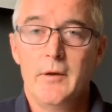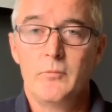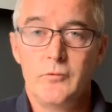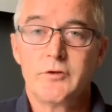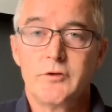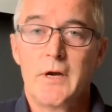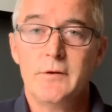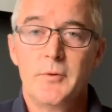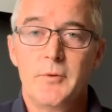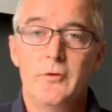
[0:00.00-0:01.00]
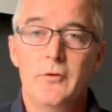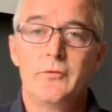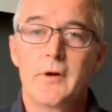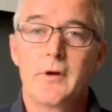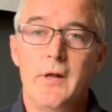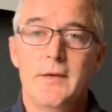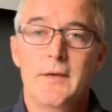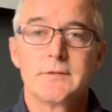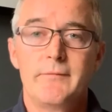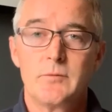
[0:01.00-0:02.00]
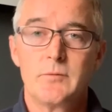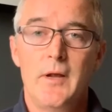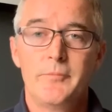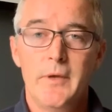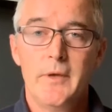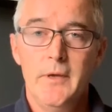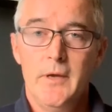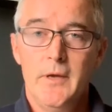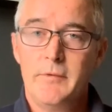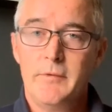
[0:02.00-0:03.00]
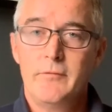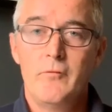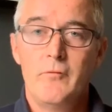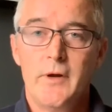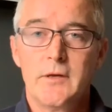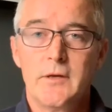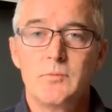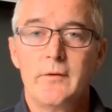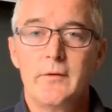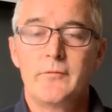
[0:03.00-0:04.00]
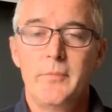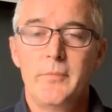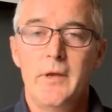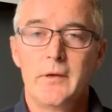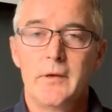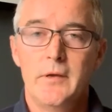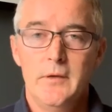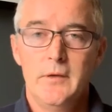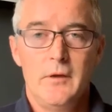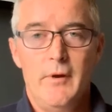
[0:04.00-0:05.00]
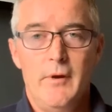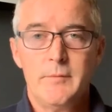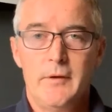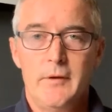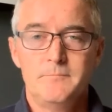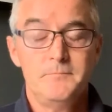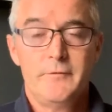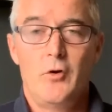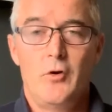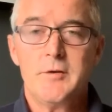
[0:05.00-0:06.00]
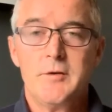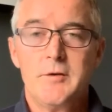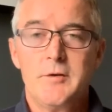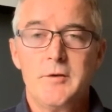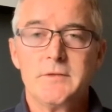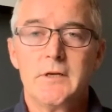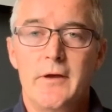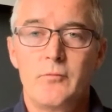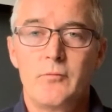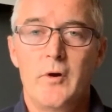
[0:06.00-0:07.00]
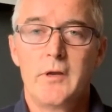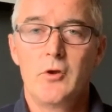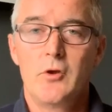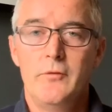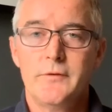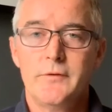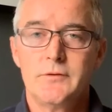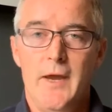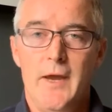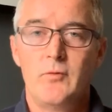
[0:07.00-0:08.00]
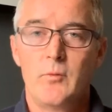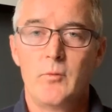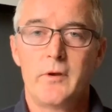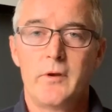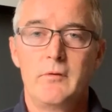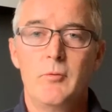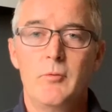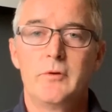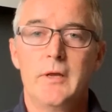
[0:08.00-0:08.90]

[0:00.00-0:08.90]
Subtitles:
not just ours, but also our clients have as well. And we overnight went from being around about 40% of our staff working in the office to everyone working remotely.